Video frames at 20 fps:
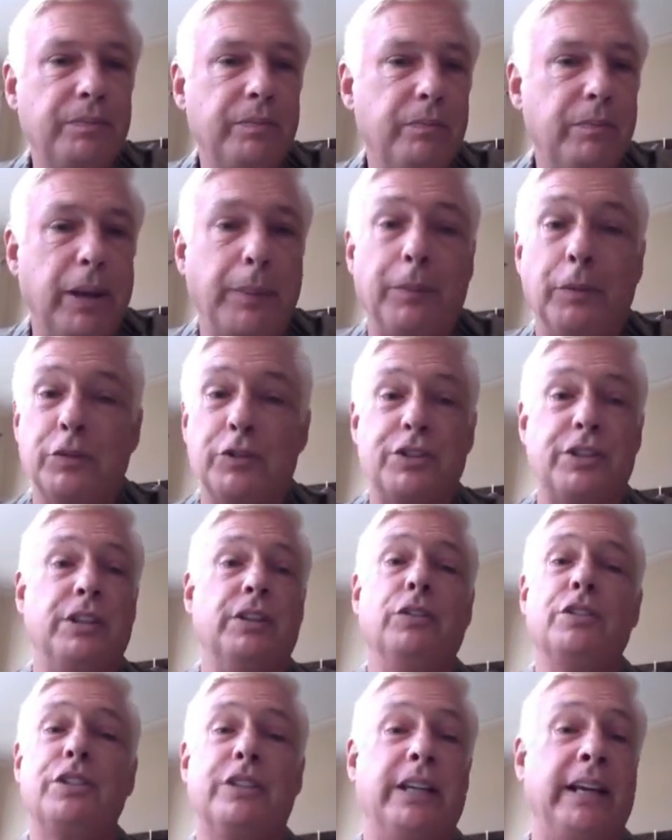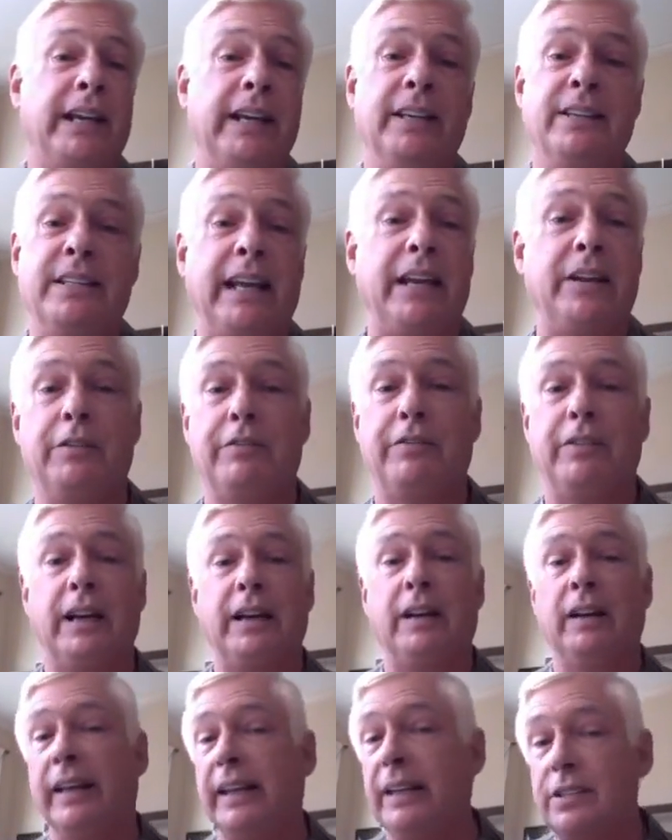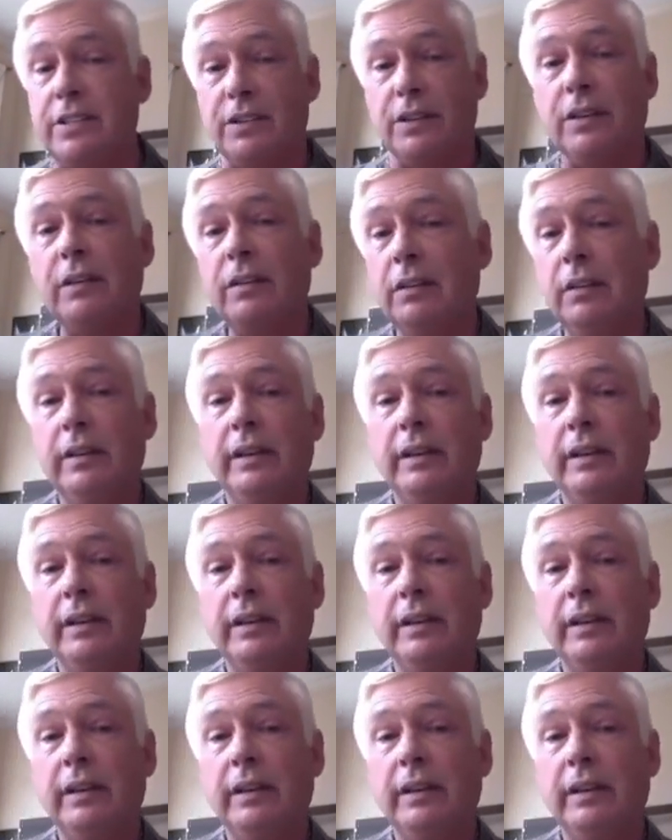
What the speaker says: People still say, is that your final answer?